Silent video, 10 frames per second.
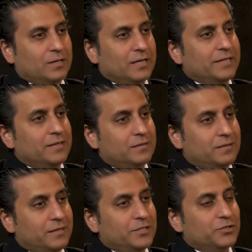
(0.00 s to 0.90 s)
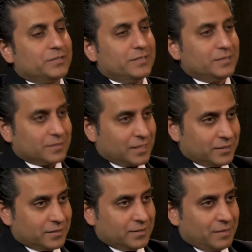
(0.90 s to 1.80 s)
another interesting
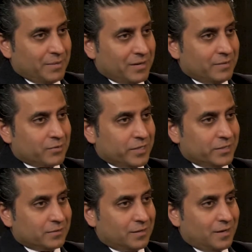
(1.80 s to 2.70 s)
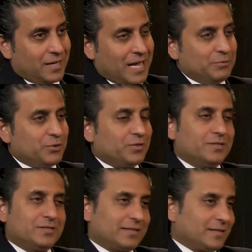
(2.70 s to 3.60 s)
discussion about immigration law. I'm sure
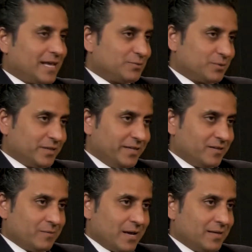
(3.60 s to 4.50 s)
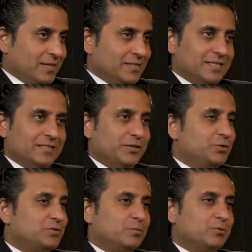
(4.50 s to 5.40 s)
it's not the last we're going to hear about it. It's in the
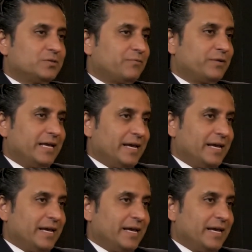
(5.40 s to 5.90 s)
news almost every day.